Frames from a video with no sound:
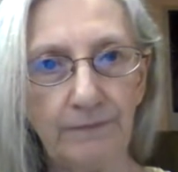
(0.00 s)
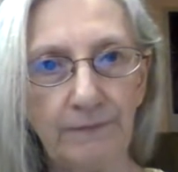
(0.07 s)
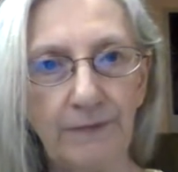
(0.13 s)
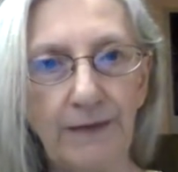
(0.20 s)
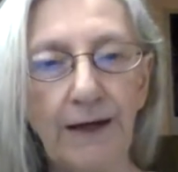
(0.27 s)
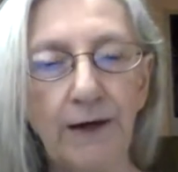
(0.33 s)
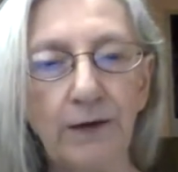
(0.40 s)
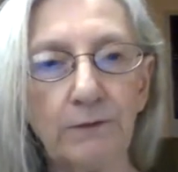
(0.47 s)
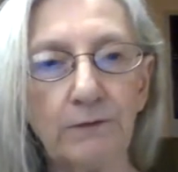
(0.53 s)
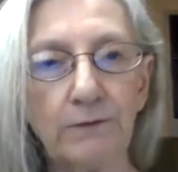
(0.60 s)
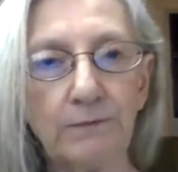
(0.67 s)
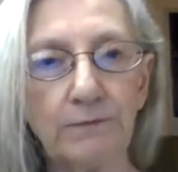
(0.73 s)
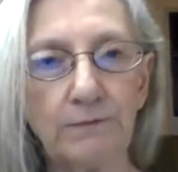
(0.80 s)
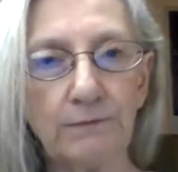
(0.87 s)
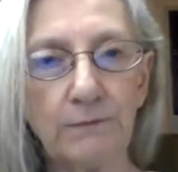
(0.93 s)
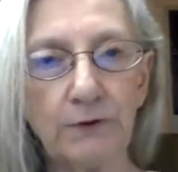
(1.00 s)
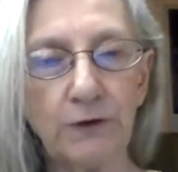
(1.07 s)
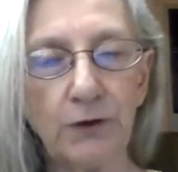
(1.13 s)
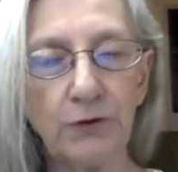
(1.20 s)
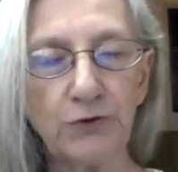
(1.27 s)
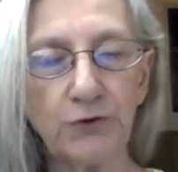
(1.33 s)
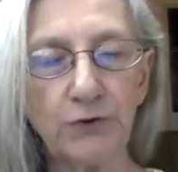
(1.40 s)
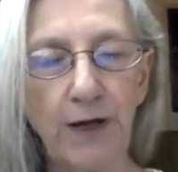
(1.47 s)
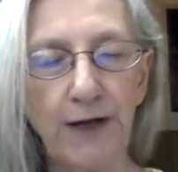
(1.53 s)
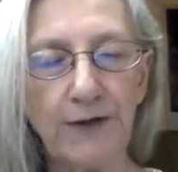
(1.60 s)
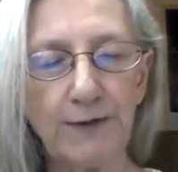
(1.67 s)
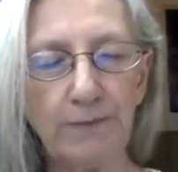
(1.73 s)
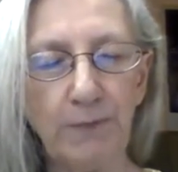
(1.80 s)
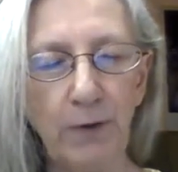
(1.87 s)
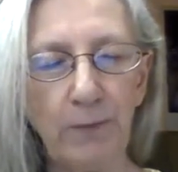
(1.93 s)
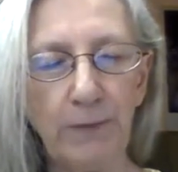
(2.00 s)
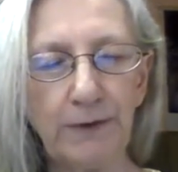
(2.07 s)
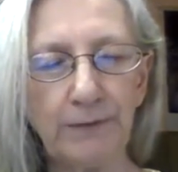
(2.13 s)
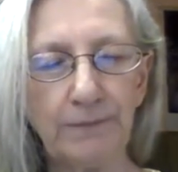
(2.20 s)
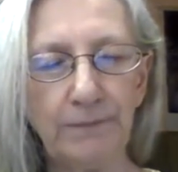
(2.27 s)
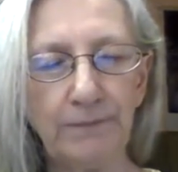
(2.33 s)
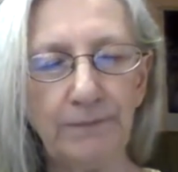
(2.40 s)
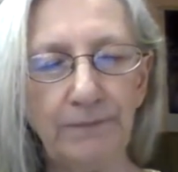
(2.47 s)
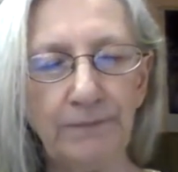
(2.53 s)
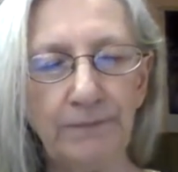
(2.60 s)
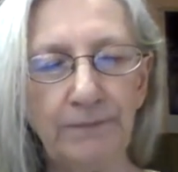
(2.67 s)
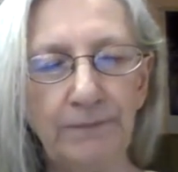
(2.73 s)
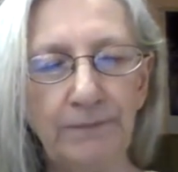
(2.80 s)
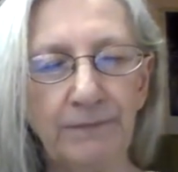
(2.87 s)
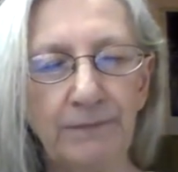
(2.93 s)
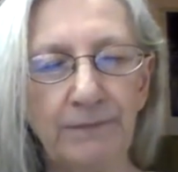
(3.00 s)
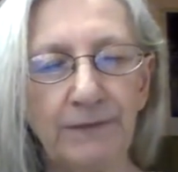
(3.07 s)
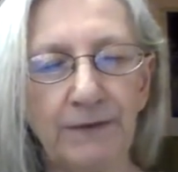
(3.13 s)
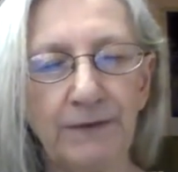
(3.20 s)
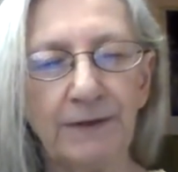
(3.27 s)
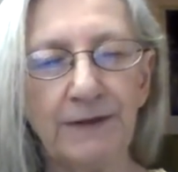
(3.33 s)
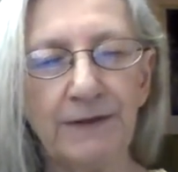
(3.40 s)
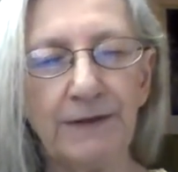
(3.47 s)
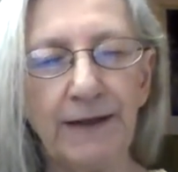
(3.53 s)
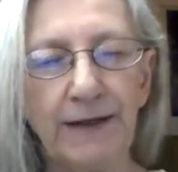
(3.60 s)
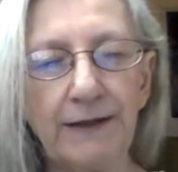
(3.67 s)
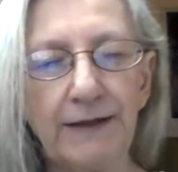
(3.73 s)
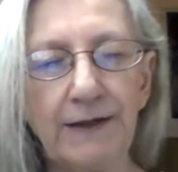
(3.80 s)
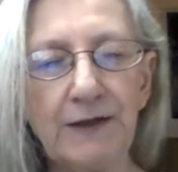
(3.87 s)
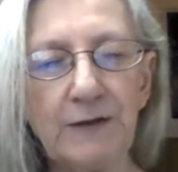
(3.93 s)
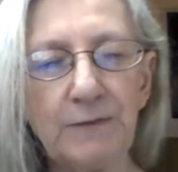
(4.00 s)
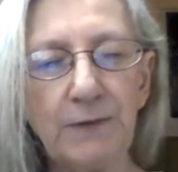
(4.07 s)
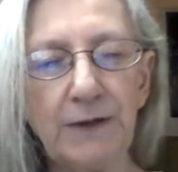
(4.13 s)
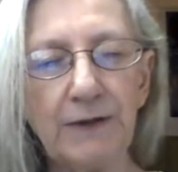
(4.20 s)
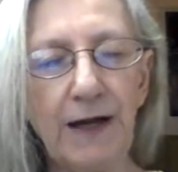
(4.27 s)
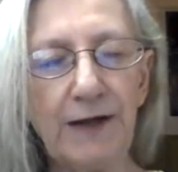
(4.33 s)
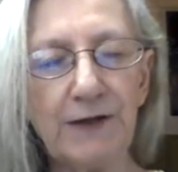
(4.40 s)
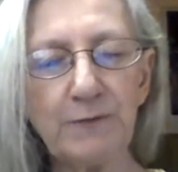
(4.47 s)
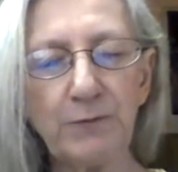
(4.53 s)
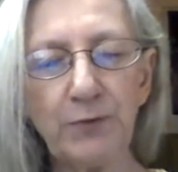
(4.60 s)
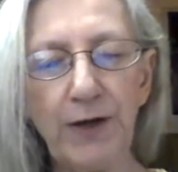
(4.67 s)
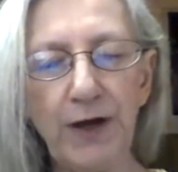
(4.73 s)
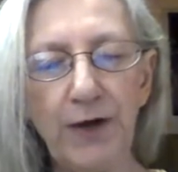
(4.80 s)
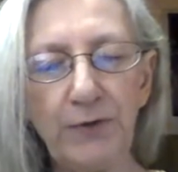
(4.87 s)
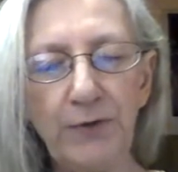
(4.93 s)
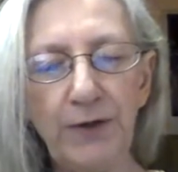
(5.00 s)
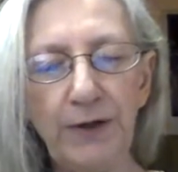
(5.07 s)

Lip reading: Now, close your eyes a moment. Take a nice breath.